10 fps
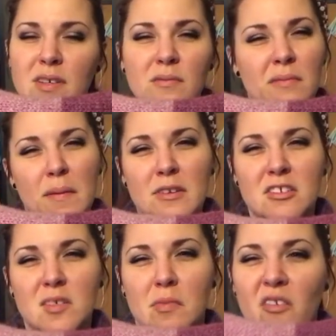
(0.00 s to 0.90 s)
Maybe just
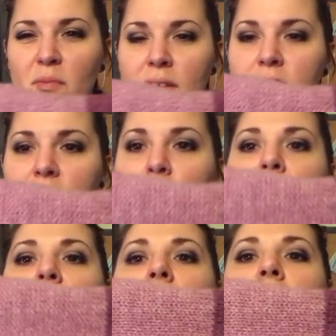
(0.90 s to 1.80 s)
above mid stomach.
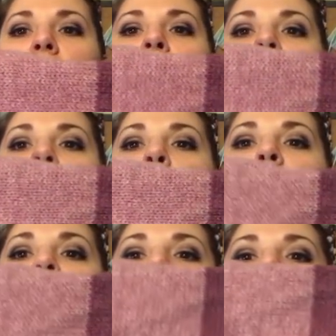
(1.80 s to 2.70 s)
But
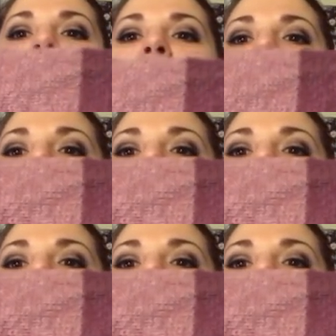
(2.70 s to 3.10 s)
that's how far